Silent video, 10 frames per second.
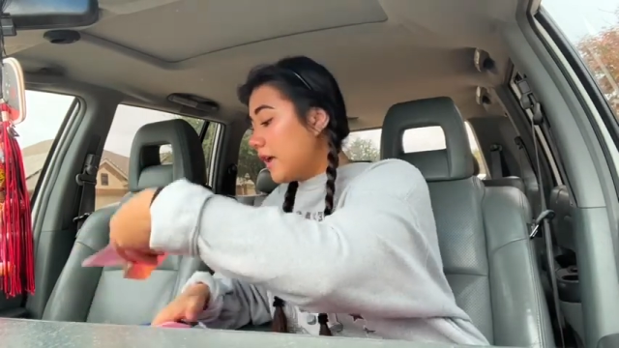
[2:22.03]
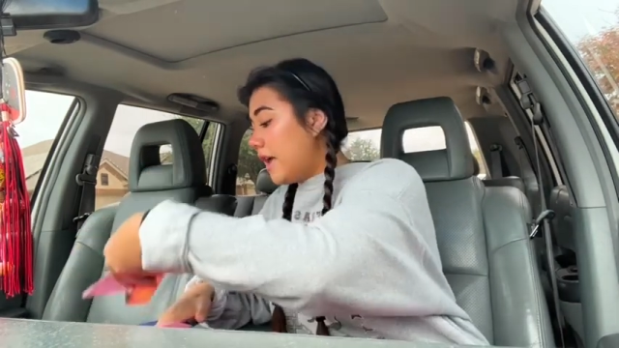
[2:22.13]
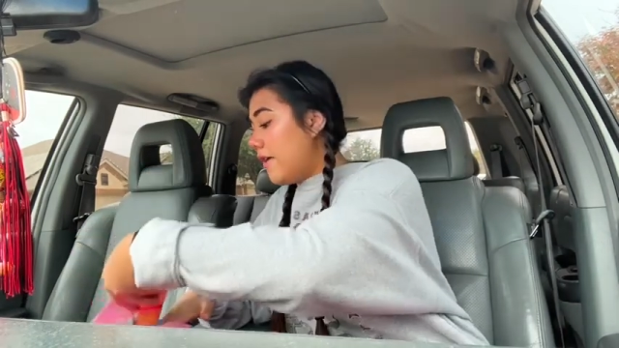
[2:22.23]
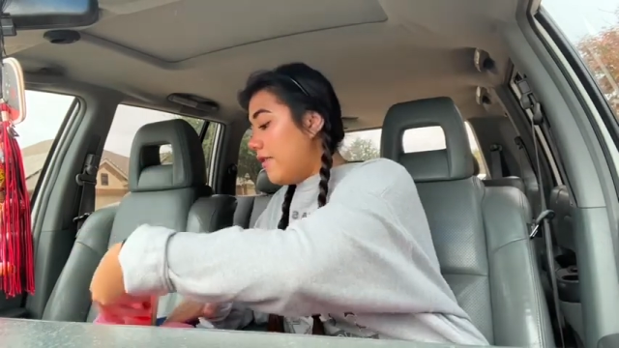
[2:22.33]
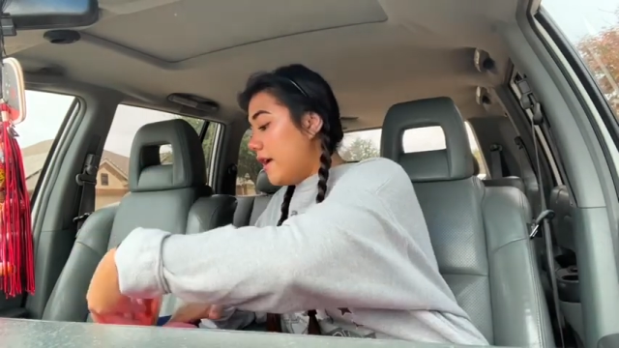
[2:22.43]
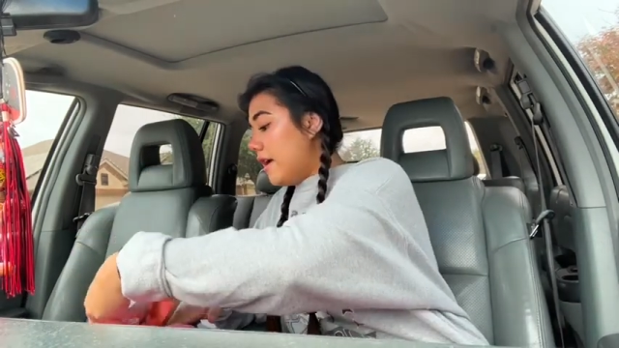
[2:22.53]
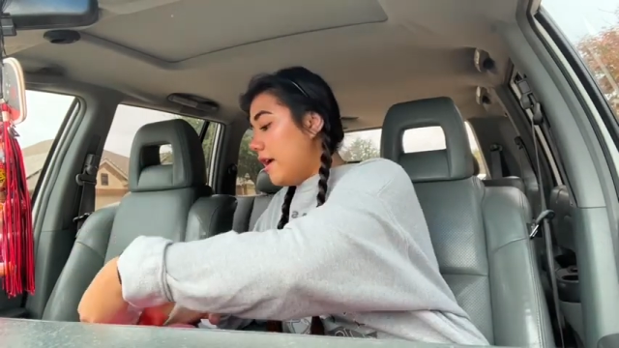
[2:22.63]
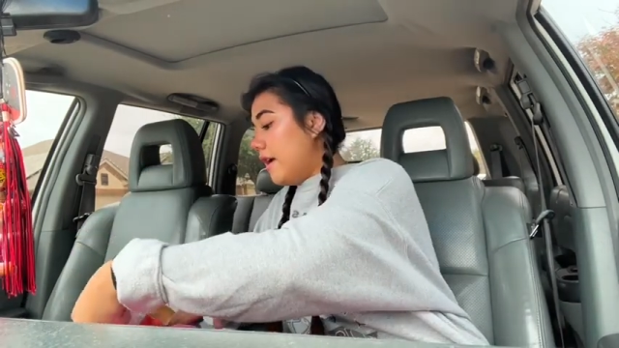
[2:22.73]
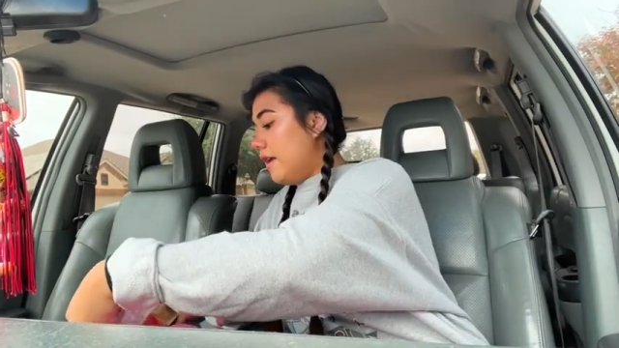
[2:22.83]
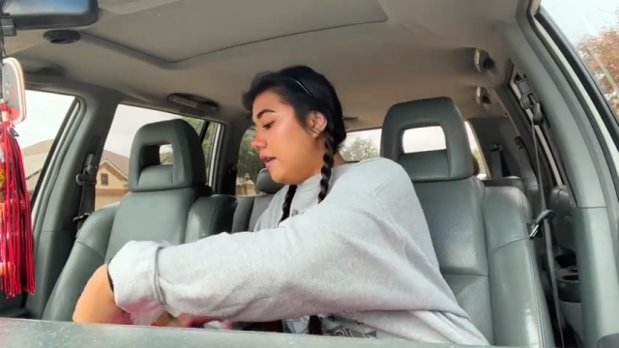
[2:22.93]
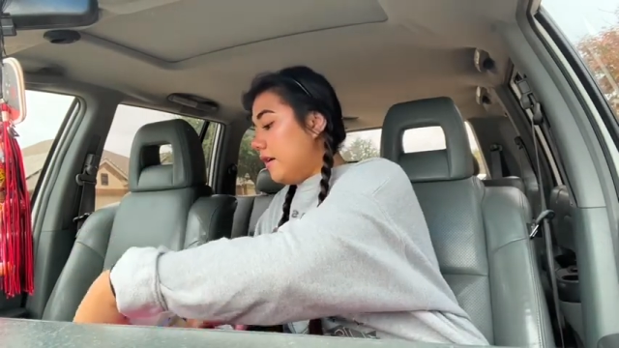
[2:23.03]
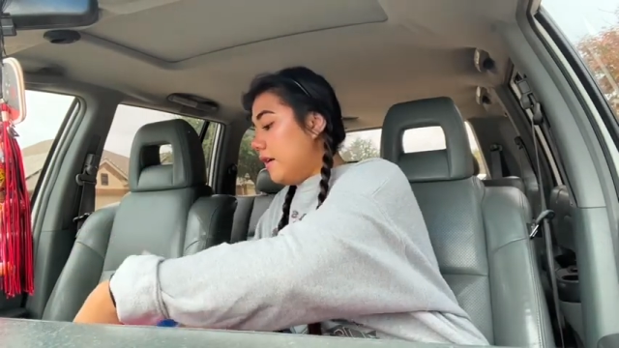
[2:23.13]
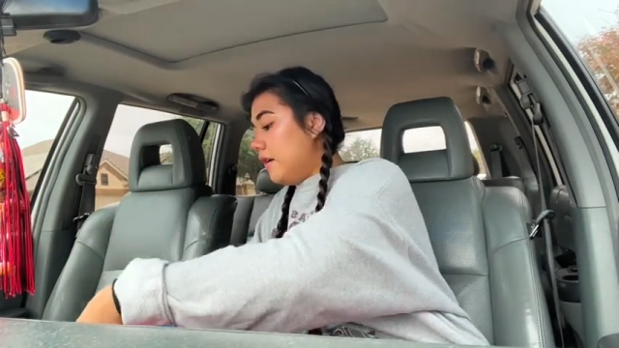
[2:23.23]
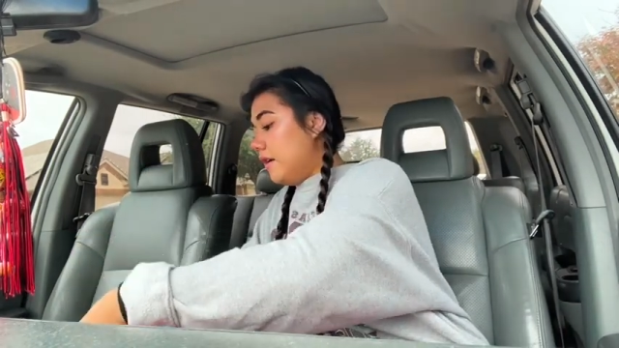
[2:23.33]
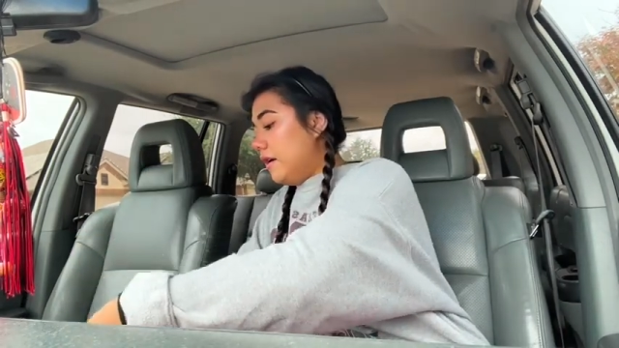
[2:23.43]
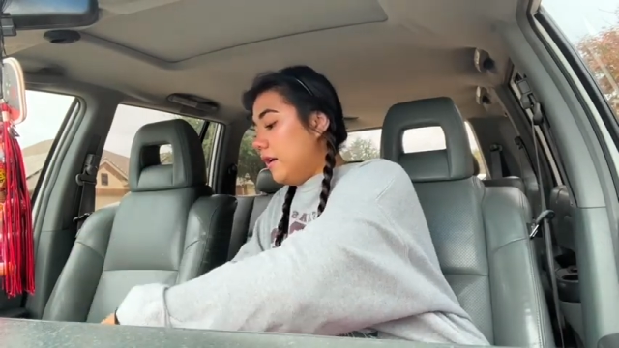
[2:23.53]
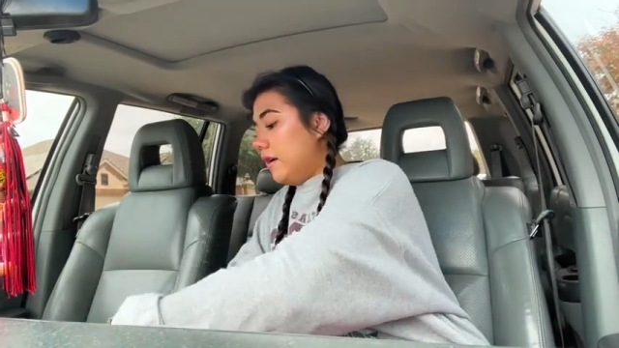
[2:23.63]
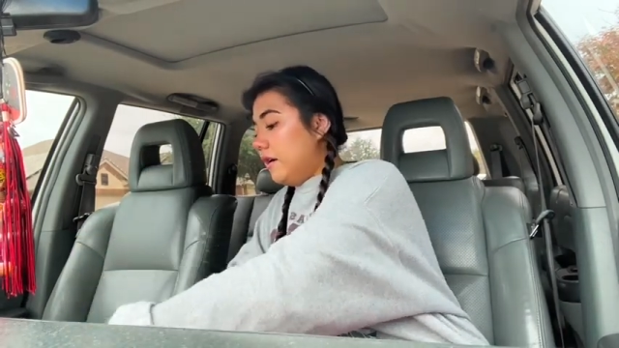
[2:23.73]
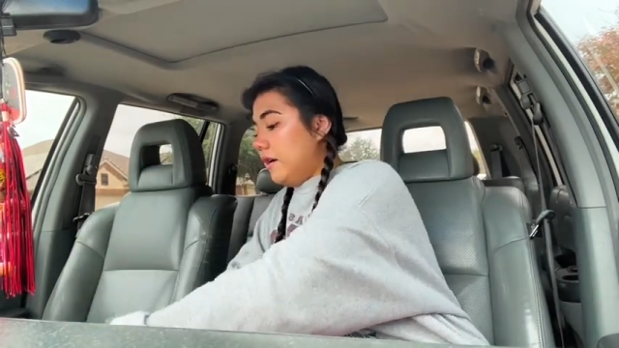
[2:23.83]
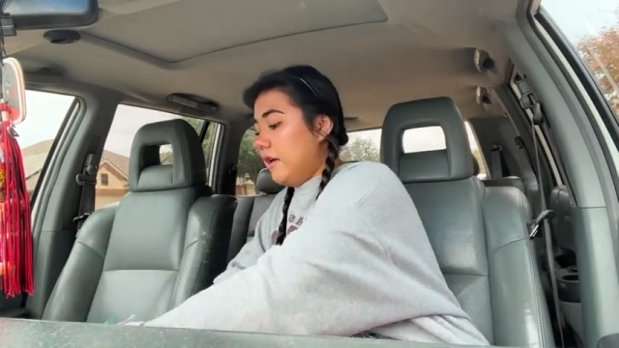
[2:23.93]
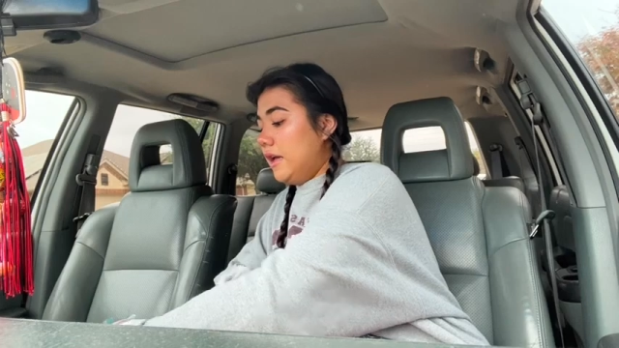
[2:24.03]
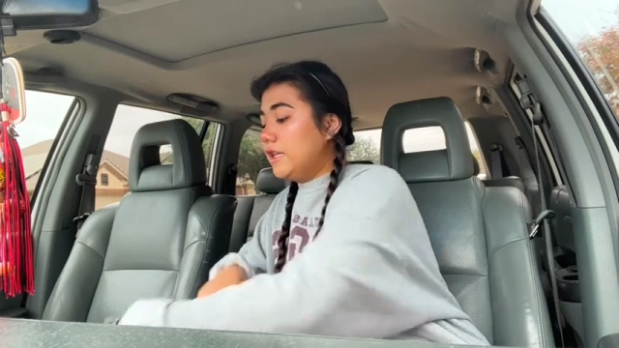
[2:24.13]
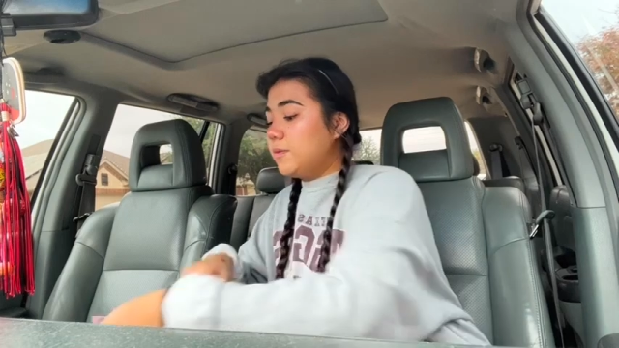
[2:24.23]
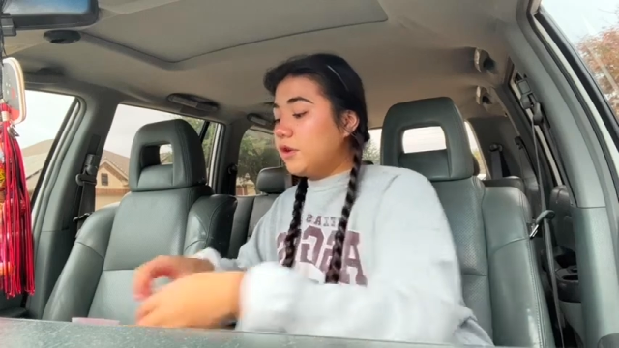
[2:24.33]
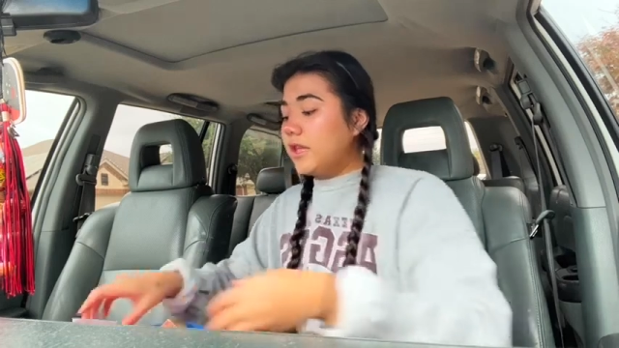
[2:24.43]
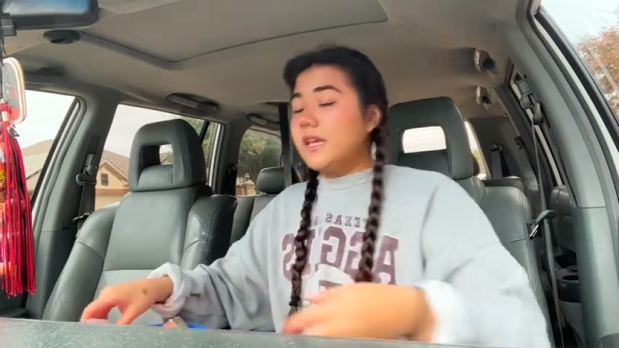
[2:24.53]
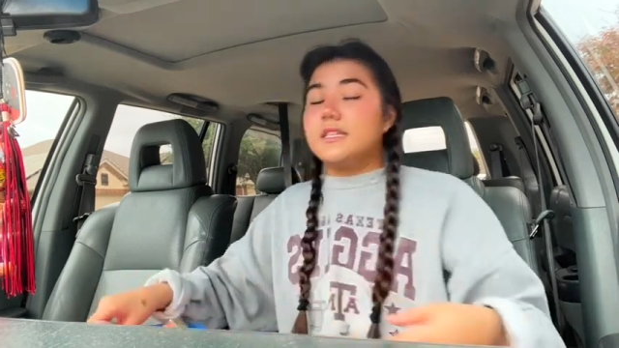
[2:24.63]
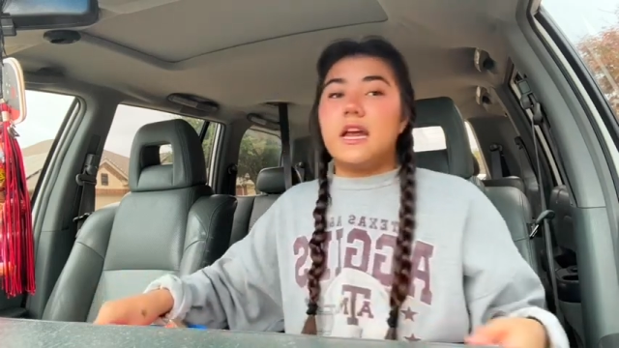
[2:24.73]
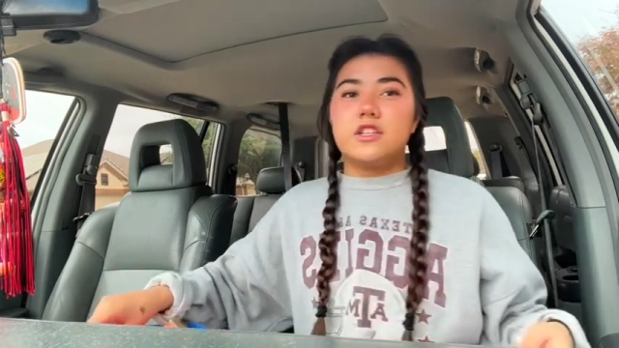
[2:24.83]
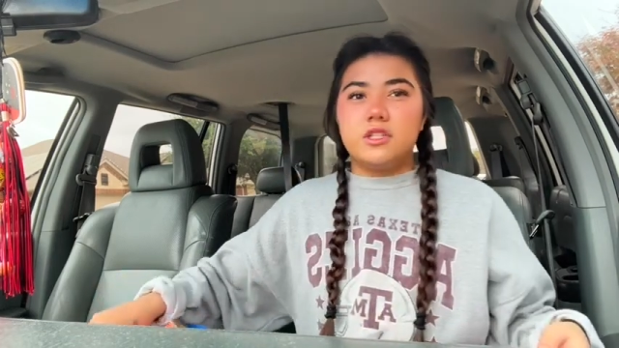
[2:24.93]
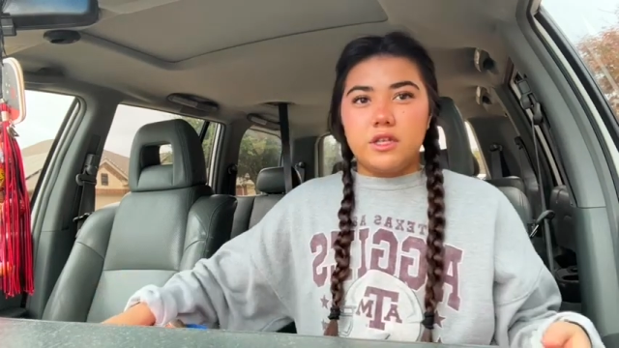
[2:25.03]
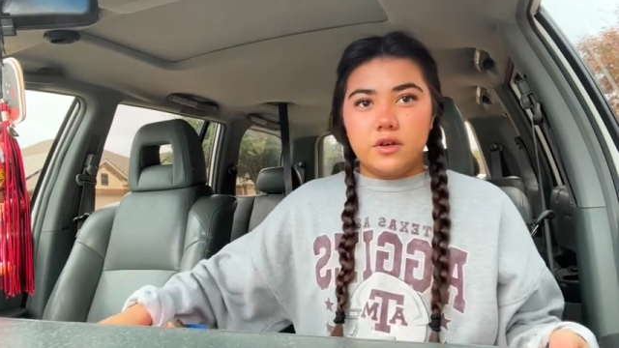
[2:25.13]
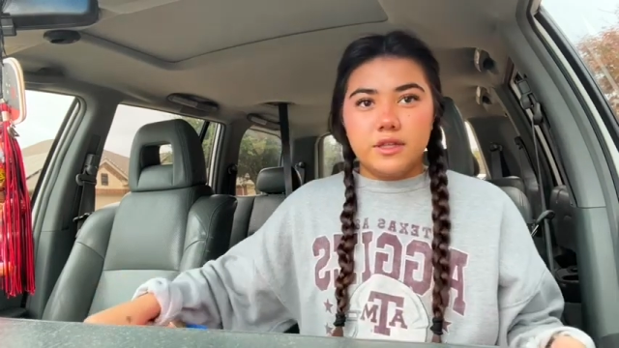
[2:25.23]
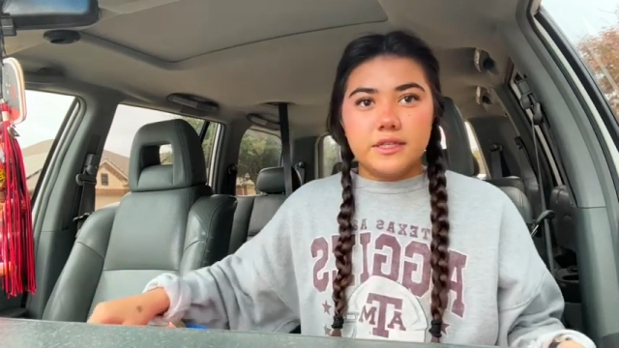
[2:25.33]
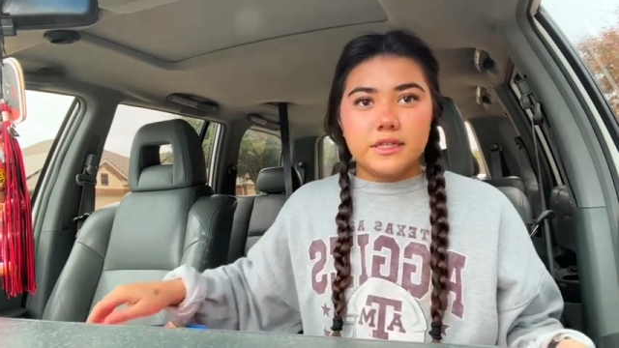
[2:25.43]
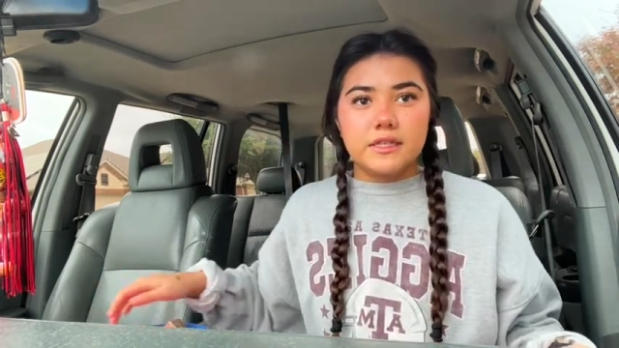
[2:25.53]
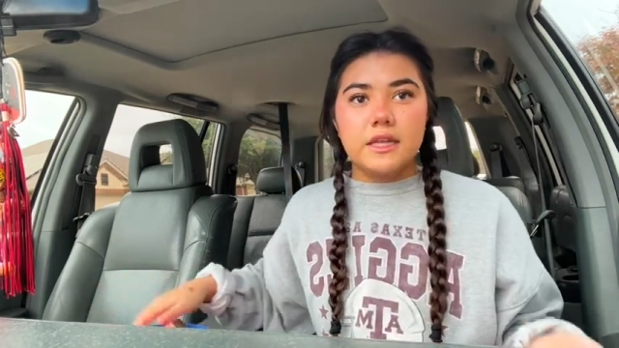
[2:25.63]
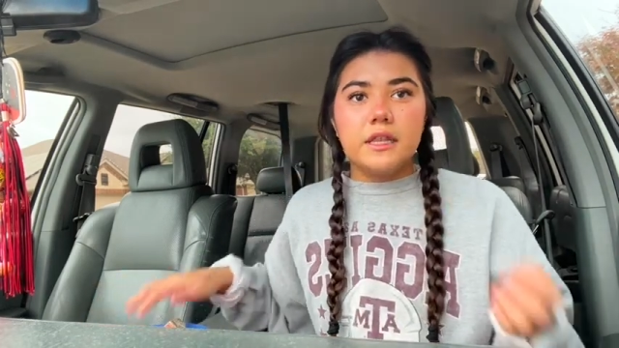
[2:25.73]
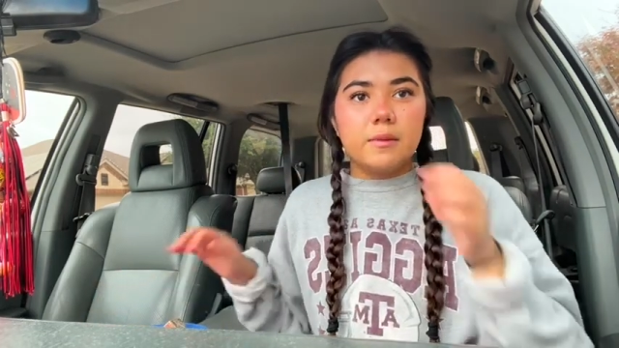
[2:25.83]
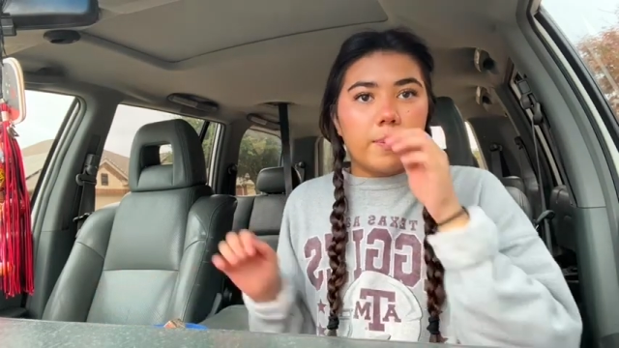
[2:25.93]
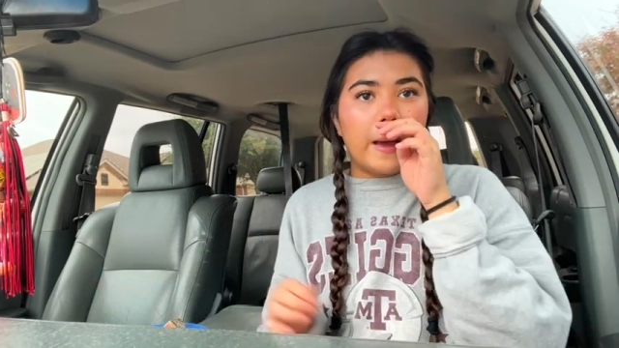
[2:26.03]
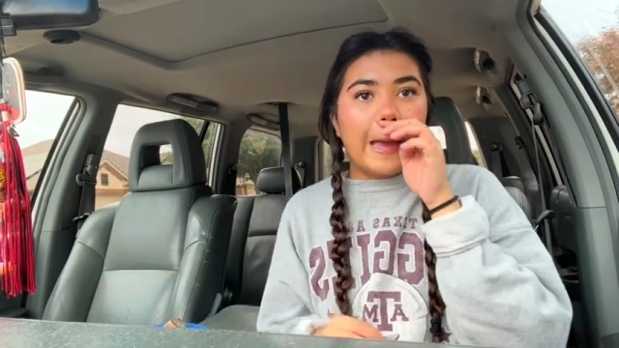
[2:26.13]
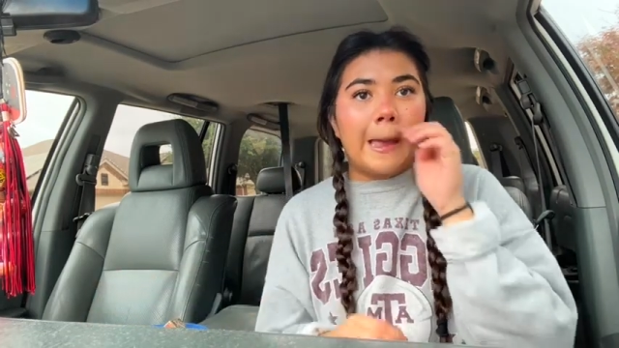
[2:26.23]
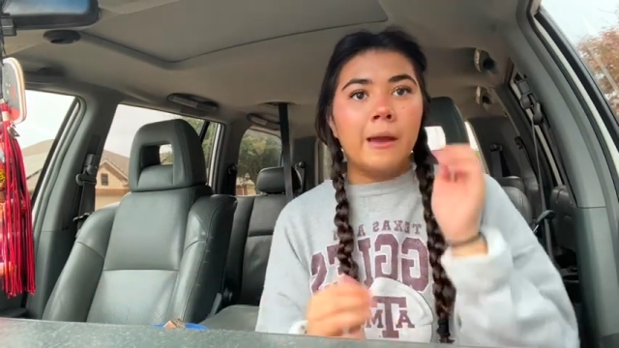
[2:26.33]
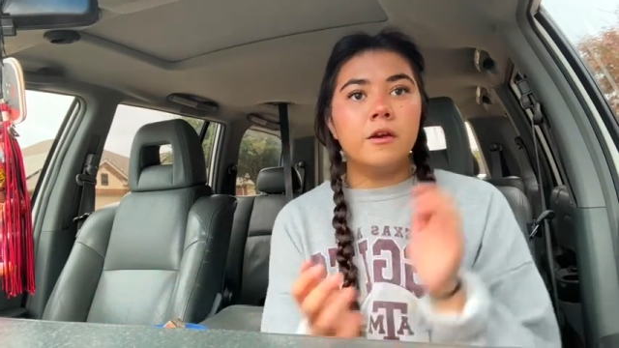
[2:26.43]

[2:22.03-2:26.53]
And then uh, his birthday isn't actually till the 16th, but,